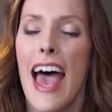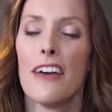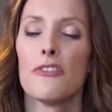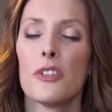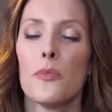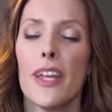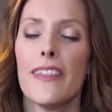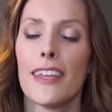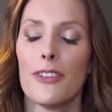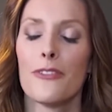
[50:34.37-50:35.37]
every
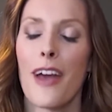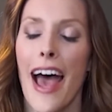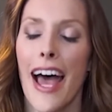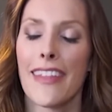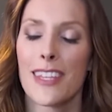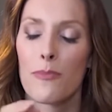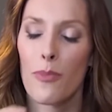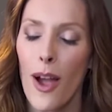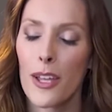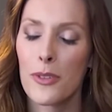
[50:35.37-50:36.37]
win that you've had that's
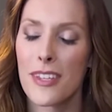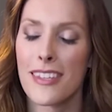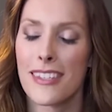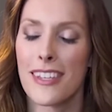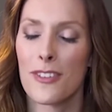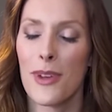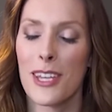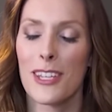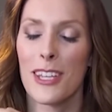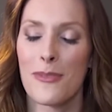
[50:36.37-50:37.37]
brought you to this
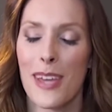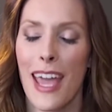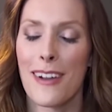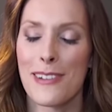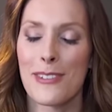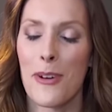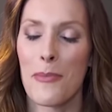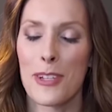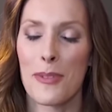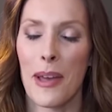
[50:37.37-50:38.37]
situation that you care so
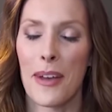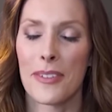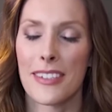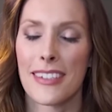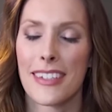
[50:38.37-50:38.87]
much about.